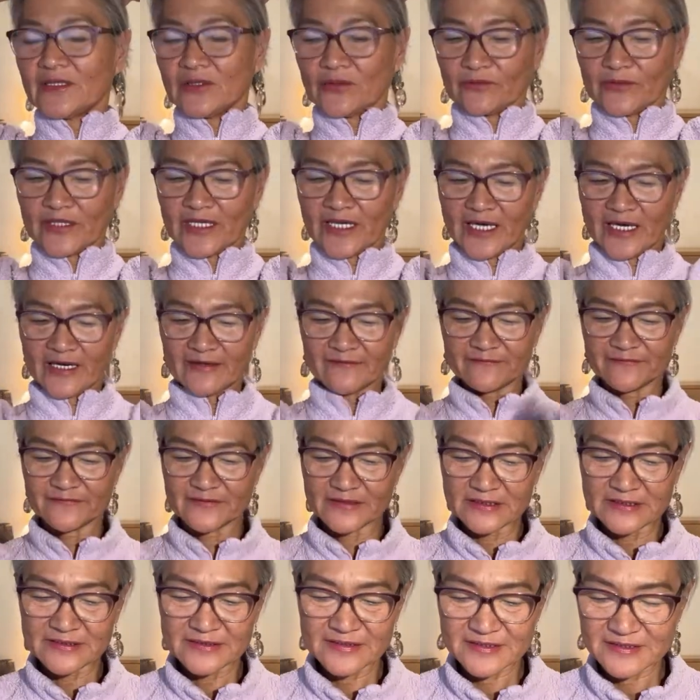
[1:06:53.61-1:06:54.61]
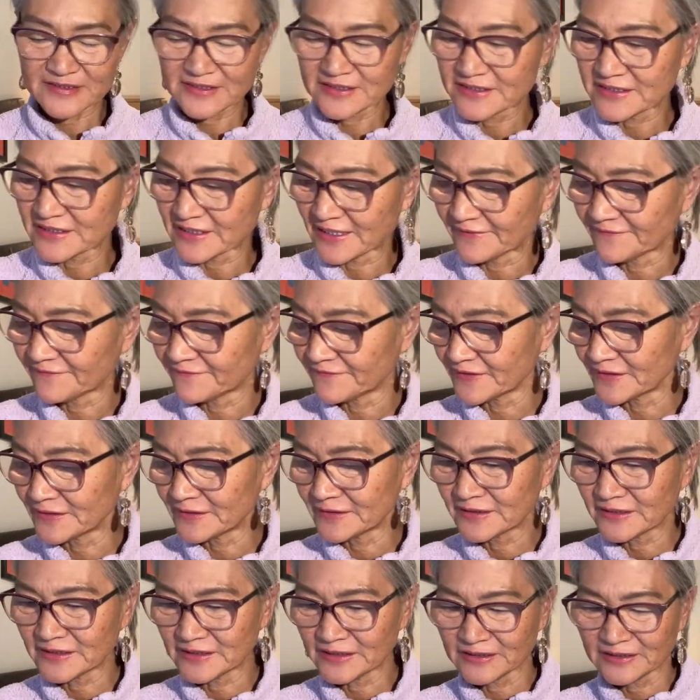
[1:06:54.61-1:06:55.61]
We have
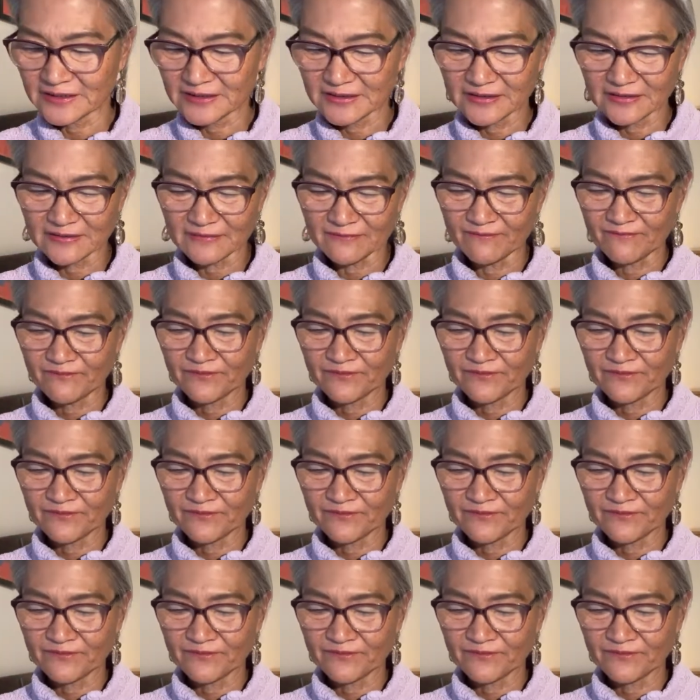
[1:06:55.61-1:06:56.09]
Stephanie,